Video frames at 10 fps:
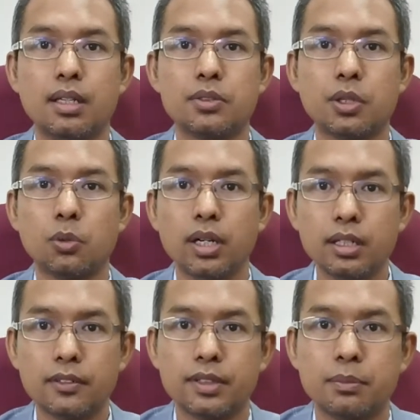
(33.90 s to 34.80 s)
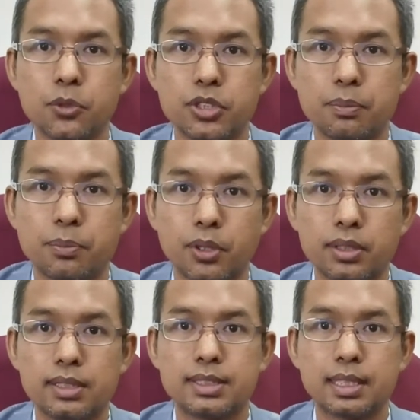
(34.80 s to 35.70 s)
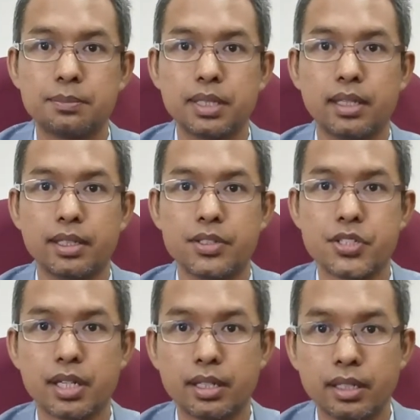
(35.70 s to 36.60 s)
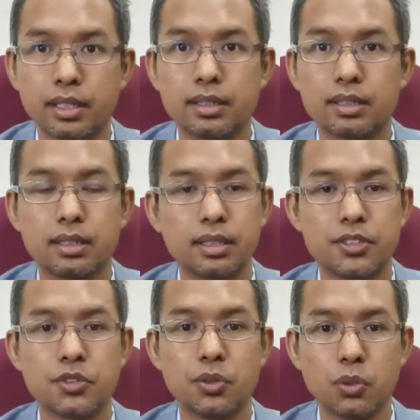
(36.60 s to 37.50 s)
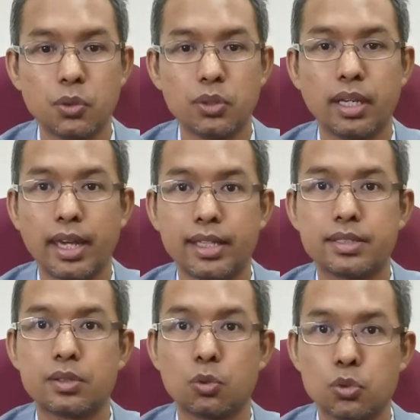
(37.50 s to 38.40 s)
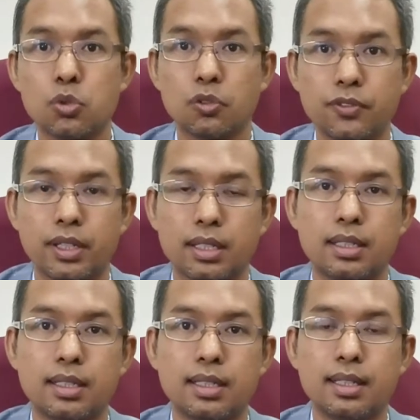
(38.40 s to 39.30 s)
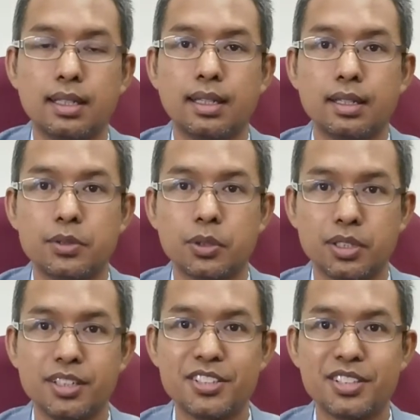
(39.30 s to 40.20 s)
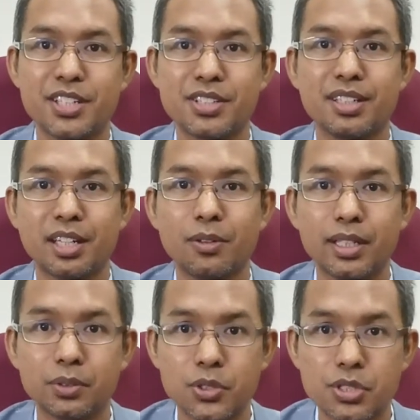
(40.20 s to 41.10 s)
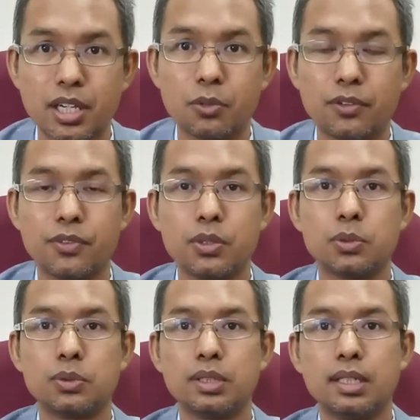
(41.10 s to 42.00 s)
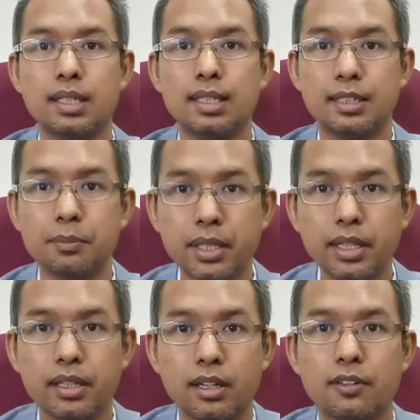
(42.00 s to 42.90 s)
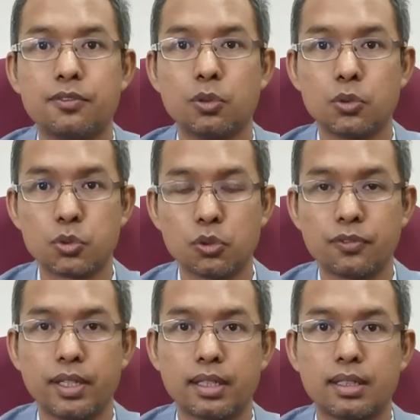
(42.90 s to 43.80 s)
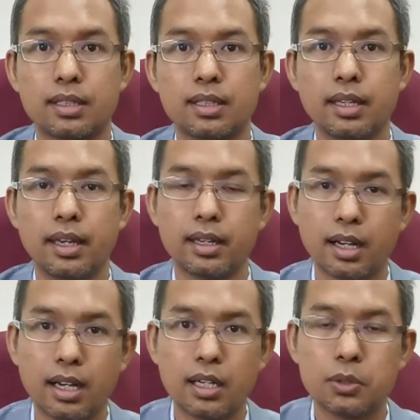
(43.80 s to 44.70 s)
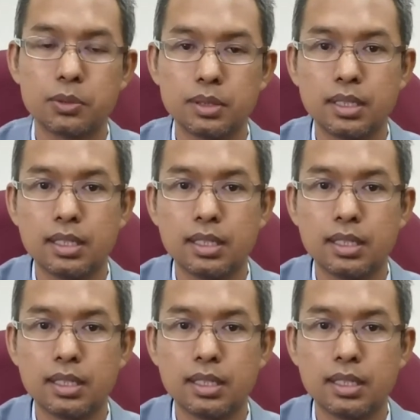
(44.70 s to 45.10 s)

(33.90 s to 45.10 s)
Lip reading: So one of the most important subject in Sharia is known as Usul Fiqh. So in this session, I would like to share with you the meaning of Usul Fiqh and how